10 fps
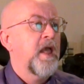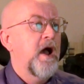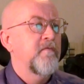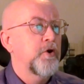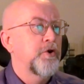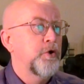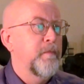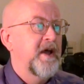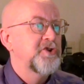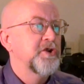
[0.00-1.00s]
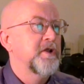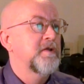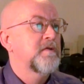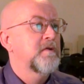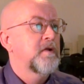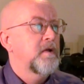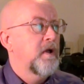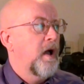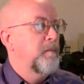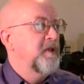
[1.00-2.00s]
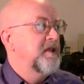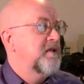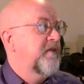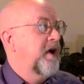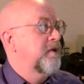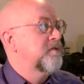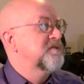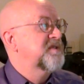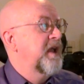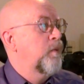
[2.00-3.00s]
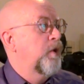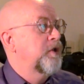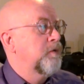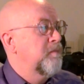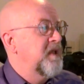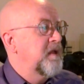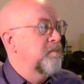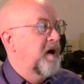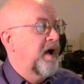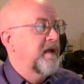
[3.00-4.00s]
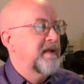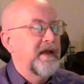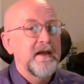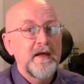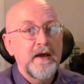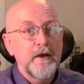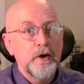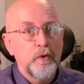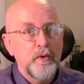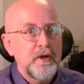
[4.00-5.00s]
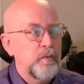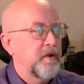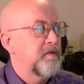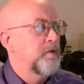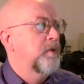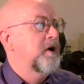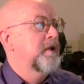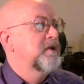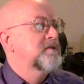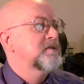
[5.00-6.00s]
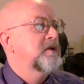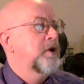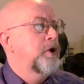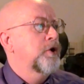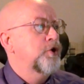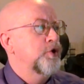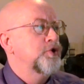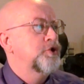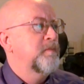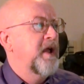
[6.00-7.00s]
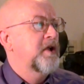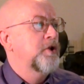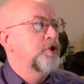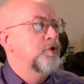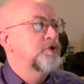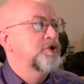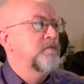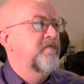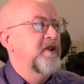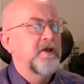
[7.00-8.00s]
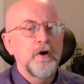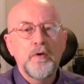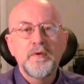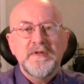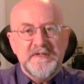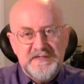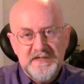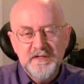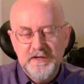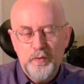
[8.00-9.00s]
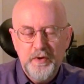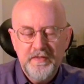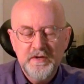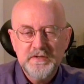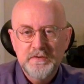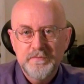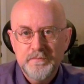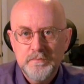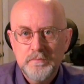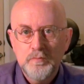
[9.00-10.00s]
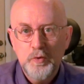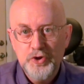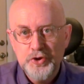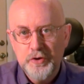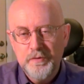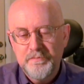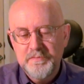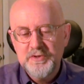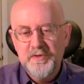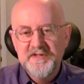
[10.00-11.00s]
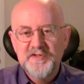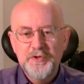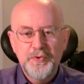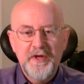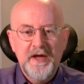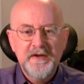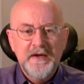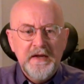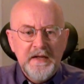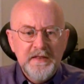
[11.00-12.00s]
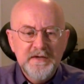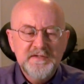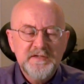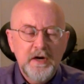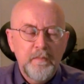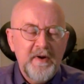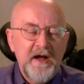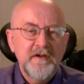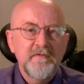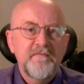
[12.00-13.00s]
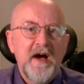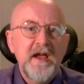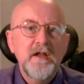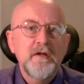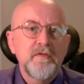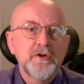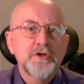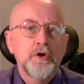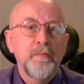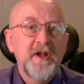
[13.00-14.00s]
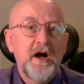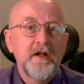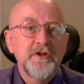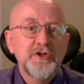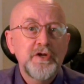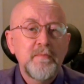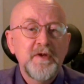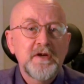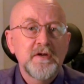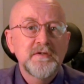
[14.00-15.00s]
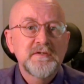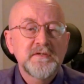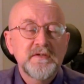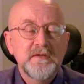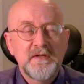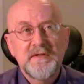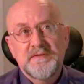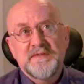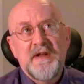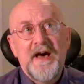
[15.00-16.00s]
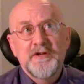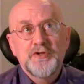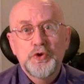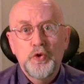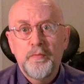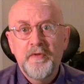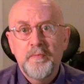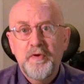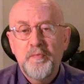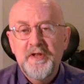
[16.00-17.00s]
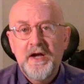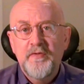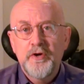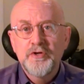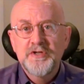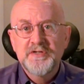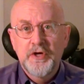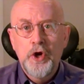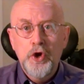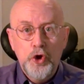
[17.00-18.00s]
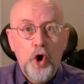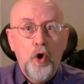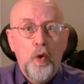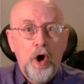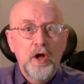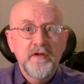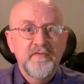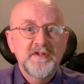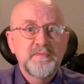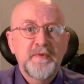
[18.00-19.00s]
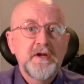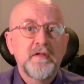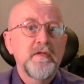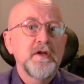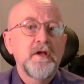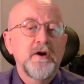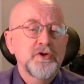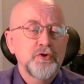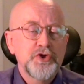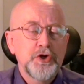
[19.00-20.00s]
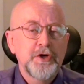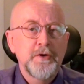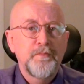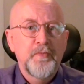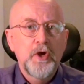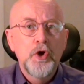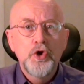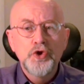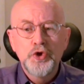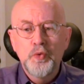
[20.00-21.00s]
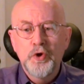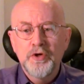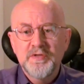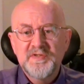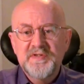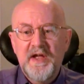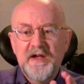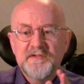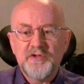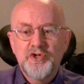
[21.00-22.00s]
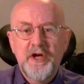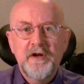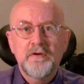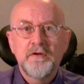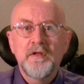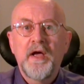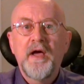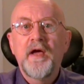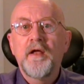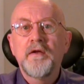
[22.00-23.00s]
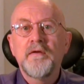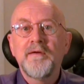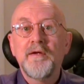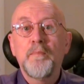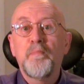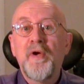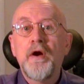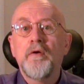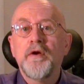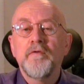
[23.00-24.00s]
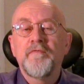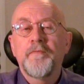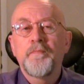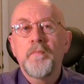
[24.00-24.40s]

I've heard you mention it. I believe I understand what you mean by it, and I agree with you on it. Could you make a YouTube video dealing with it?" Well, sure. So let's do that. Let's start by defining the terminology, because let's not assume that people out there just know all of this big theological jargon. Two words, exegetical and imperative.